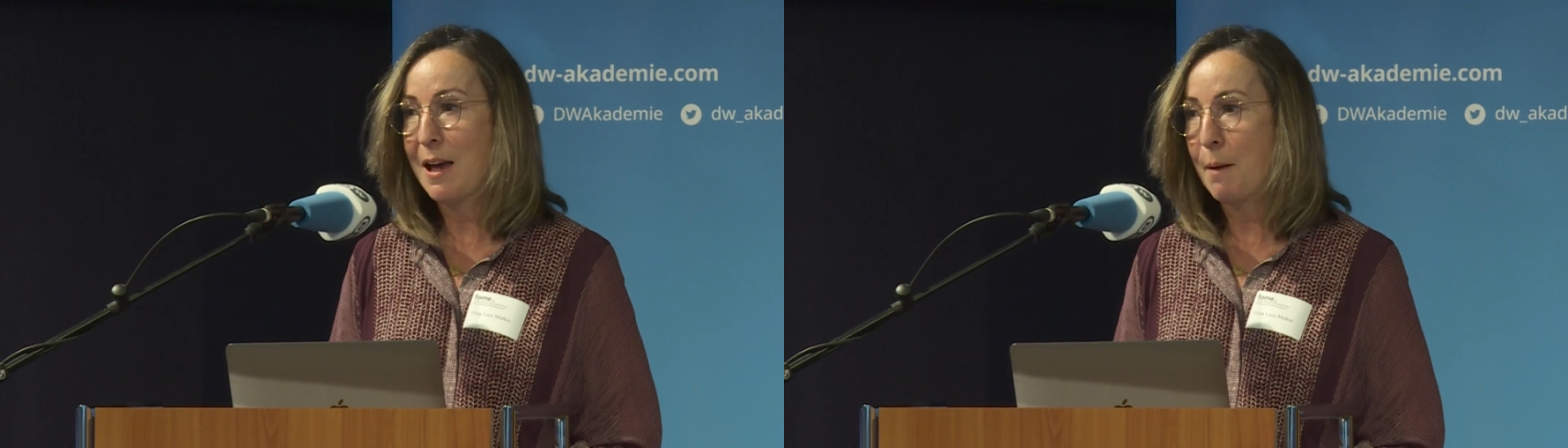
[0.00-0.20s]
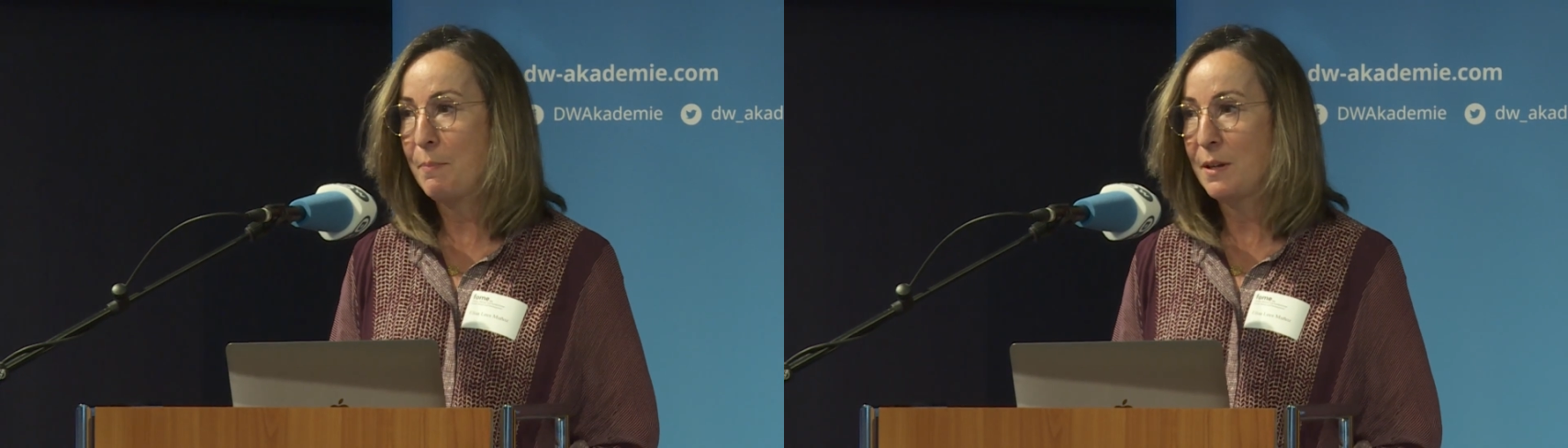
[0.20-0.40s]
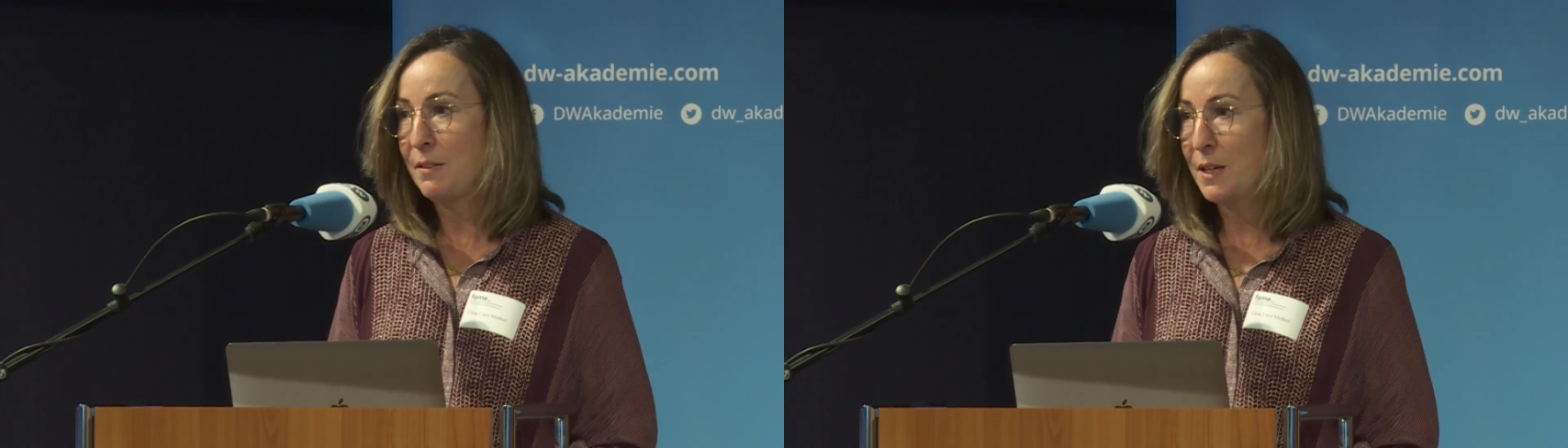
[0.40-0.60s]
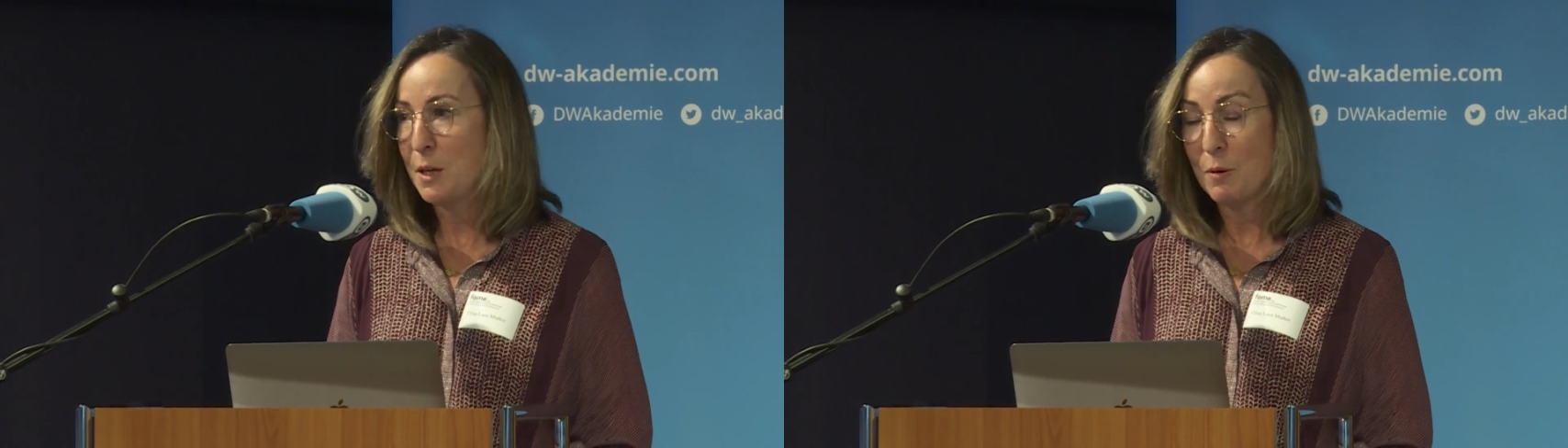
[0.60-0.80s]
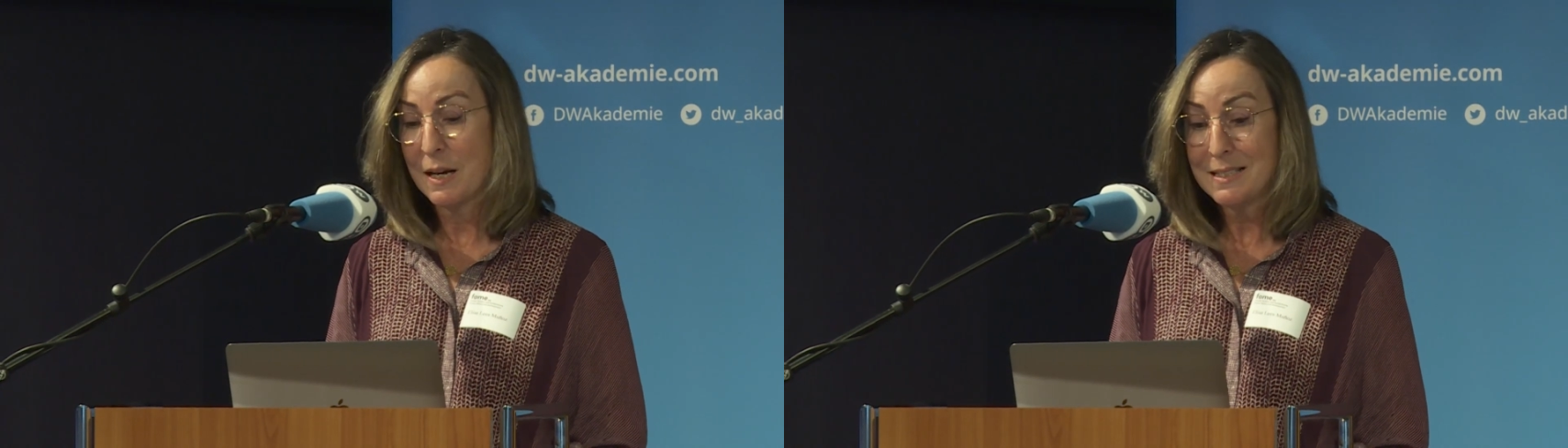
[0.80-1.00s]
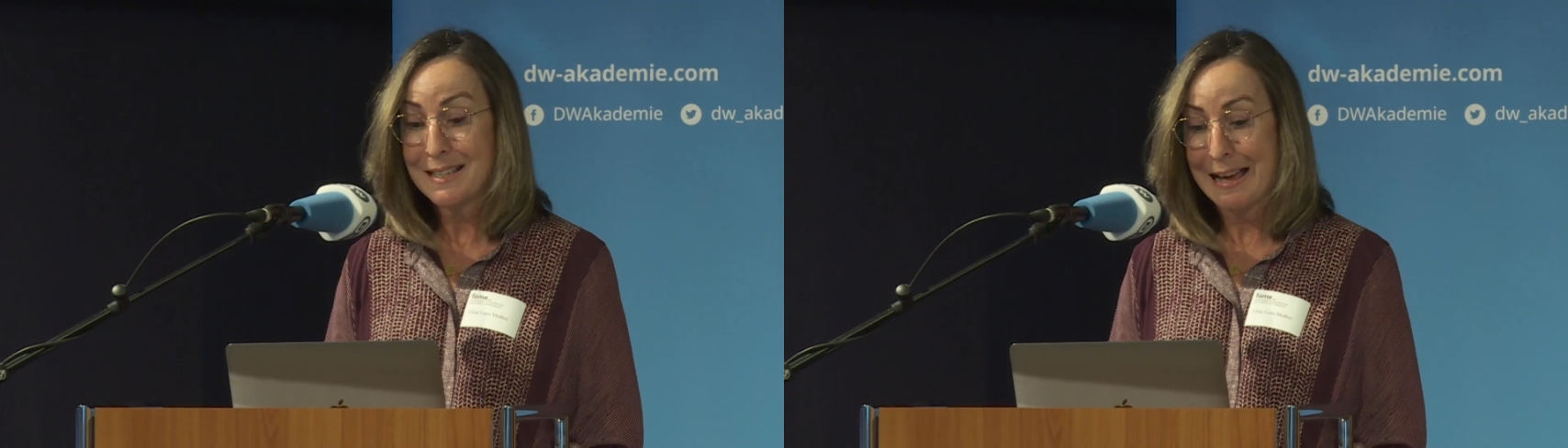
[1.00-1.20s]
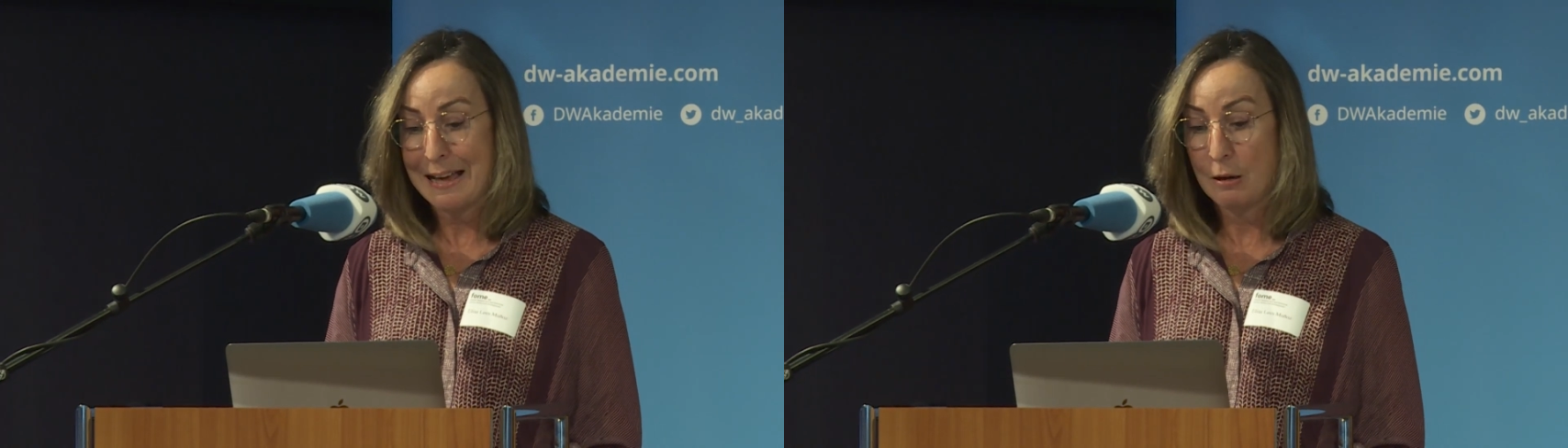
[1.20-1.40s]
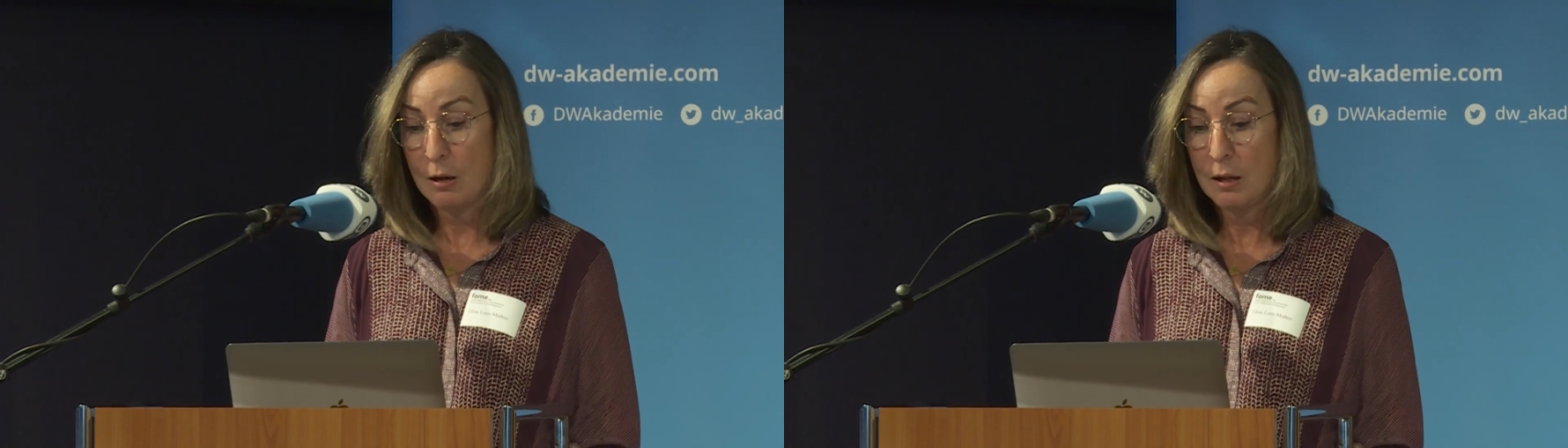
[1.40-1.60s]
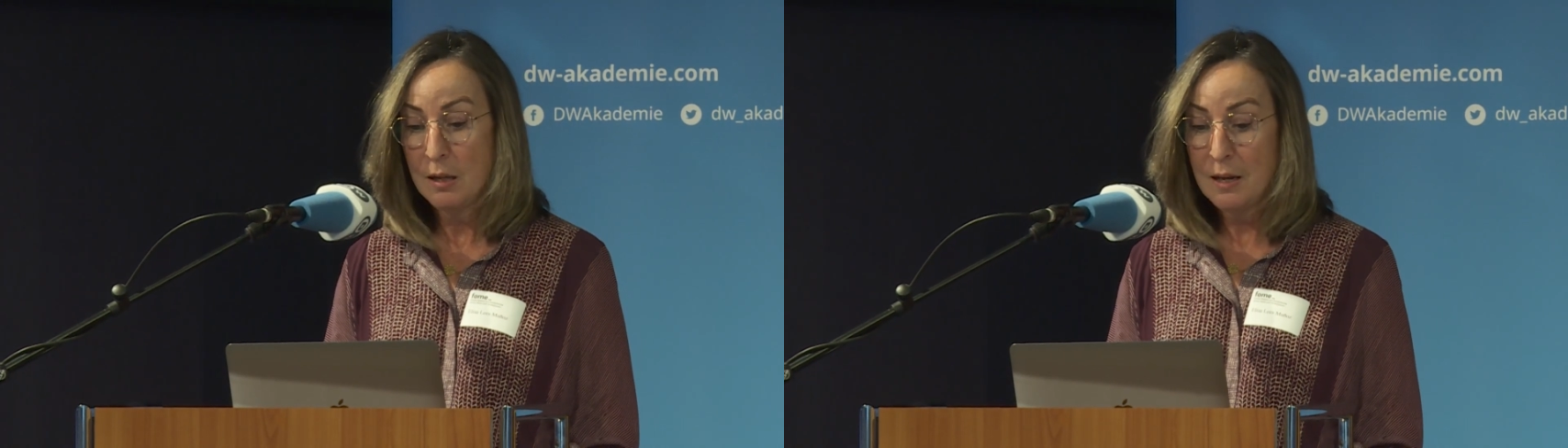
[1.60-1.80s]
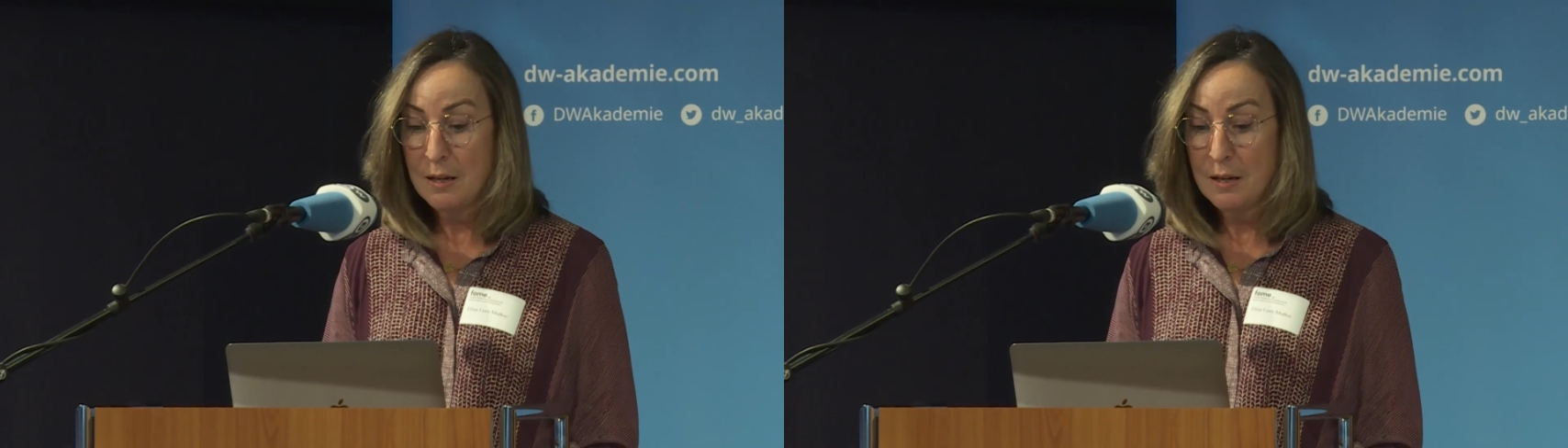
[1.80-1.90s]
happen in the US at all.